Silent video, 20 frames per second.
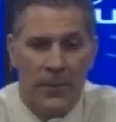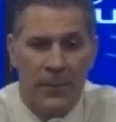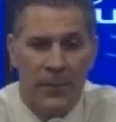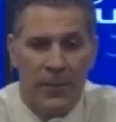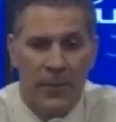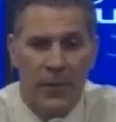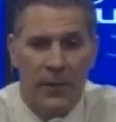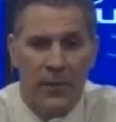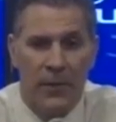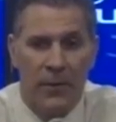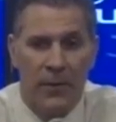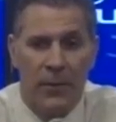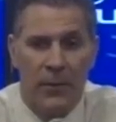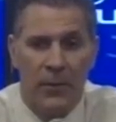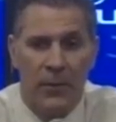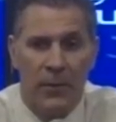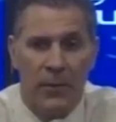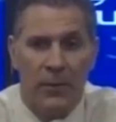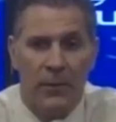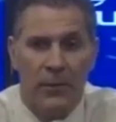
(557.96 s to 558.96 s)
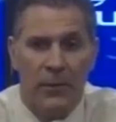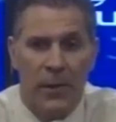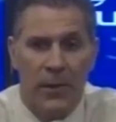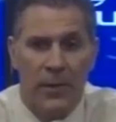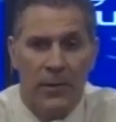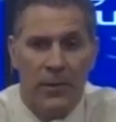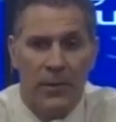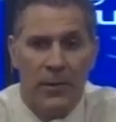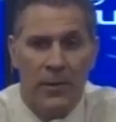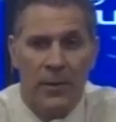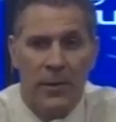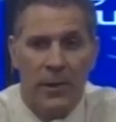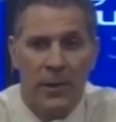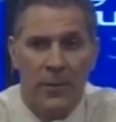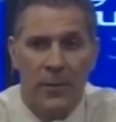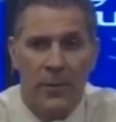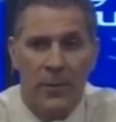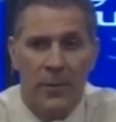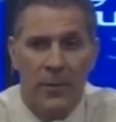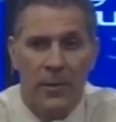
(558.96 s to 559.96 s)
they're a real dangerous
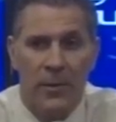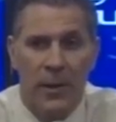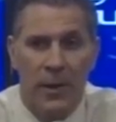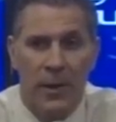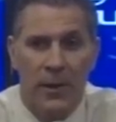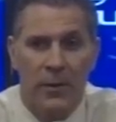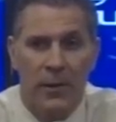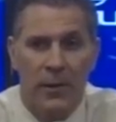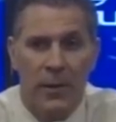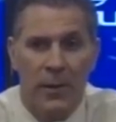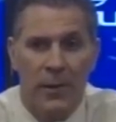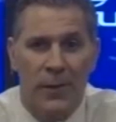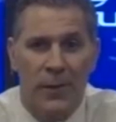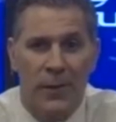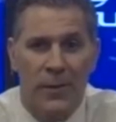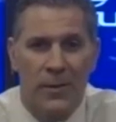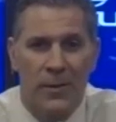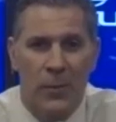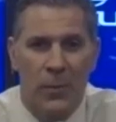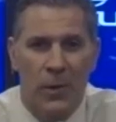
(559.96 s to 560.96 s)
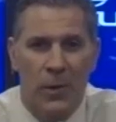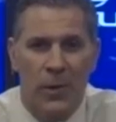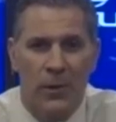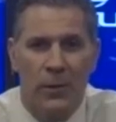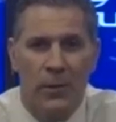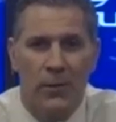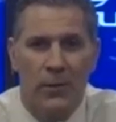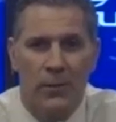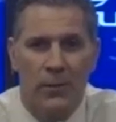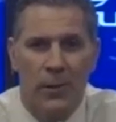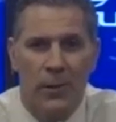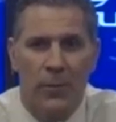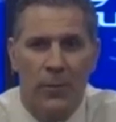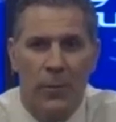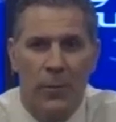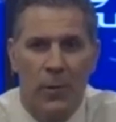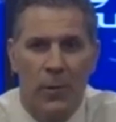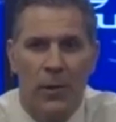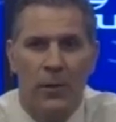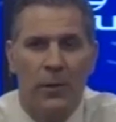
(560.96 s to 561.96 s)
team on the cycle. I think it's
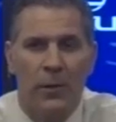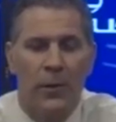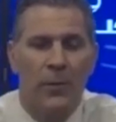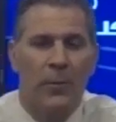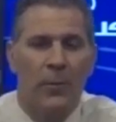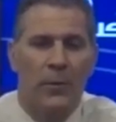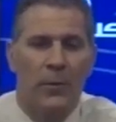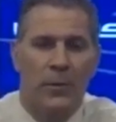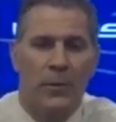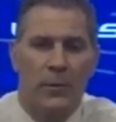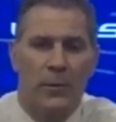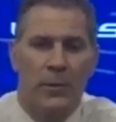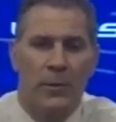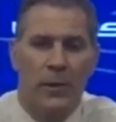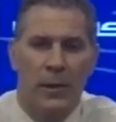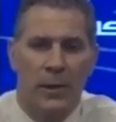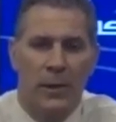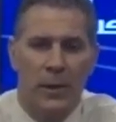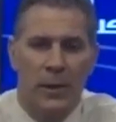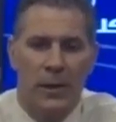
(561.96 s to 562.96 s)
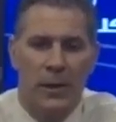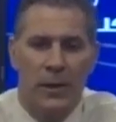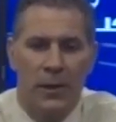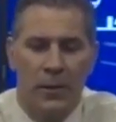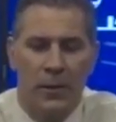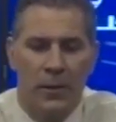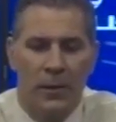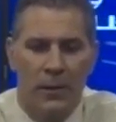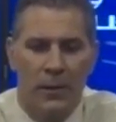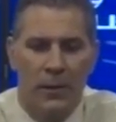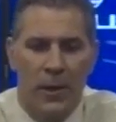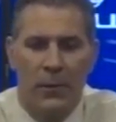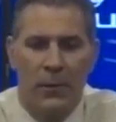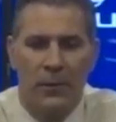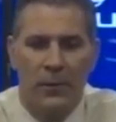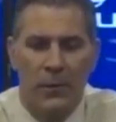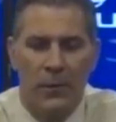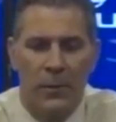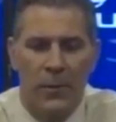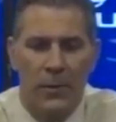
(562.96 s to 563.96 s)
number one or number two in the league on the
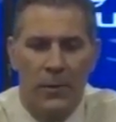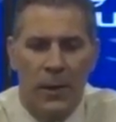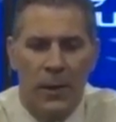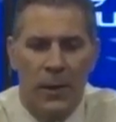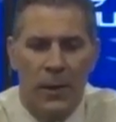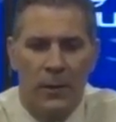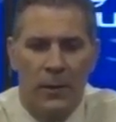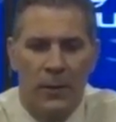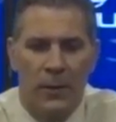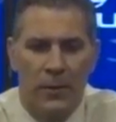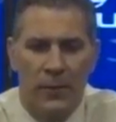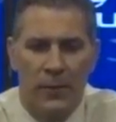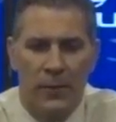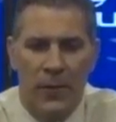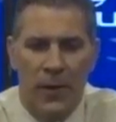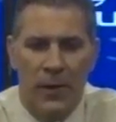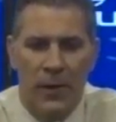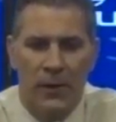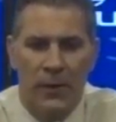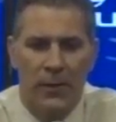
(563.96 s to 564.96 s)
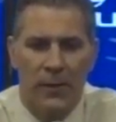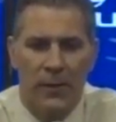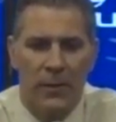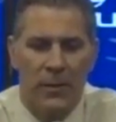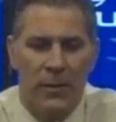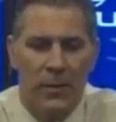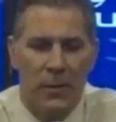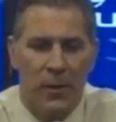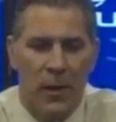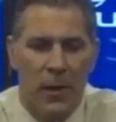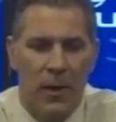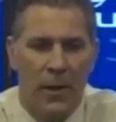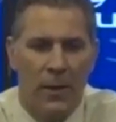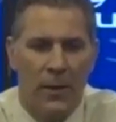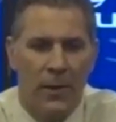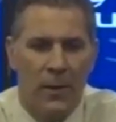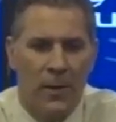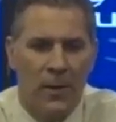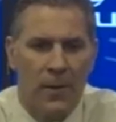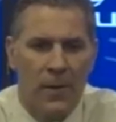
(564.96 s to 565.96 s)
down low cycle and finding the
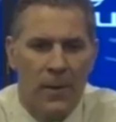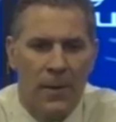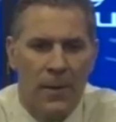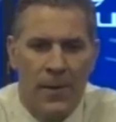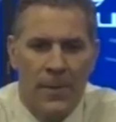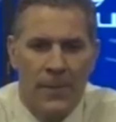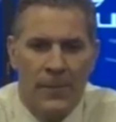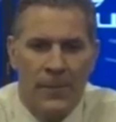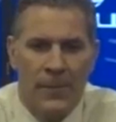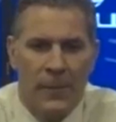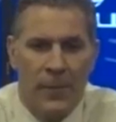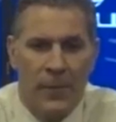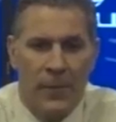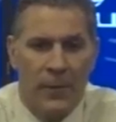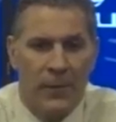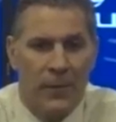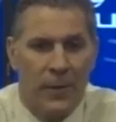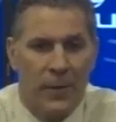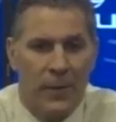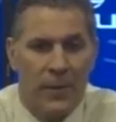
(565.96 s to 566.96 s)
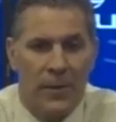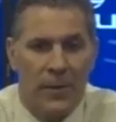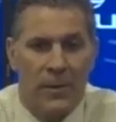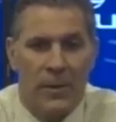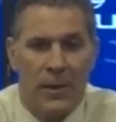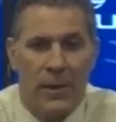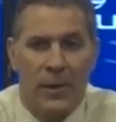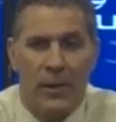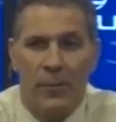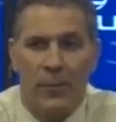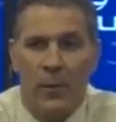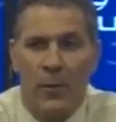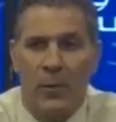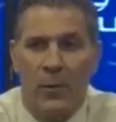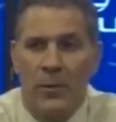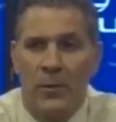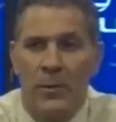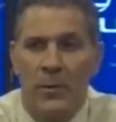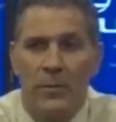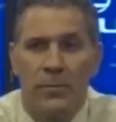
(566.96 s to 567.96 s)
slot. I think they get the second
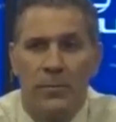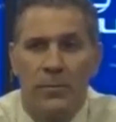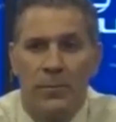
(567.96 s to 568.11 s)
most